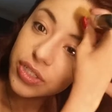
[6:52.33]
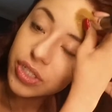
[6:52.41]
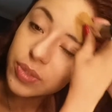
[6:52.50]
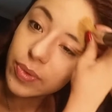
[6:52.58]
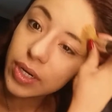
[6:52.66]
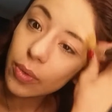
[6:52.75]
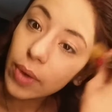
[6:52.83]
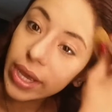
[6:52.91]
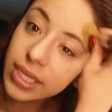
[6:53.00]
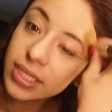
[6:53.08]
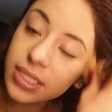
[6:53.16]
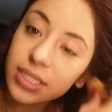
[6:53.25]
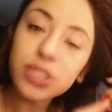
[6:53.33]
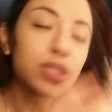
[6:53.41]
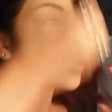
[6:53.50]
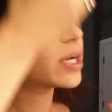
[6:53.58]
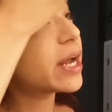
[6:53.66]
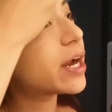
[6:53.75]
you just want to whiten
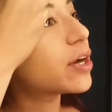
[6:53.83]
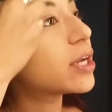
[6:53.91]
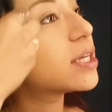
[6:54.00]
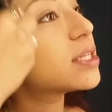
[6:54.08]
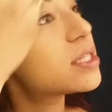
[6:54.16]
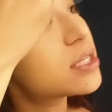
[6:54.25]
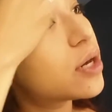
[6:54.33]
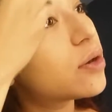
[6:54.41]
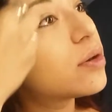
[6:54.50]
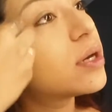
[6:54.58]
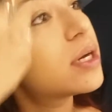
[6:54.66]
certain areas. So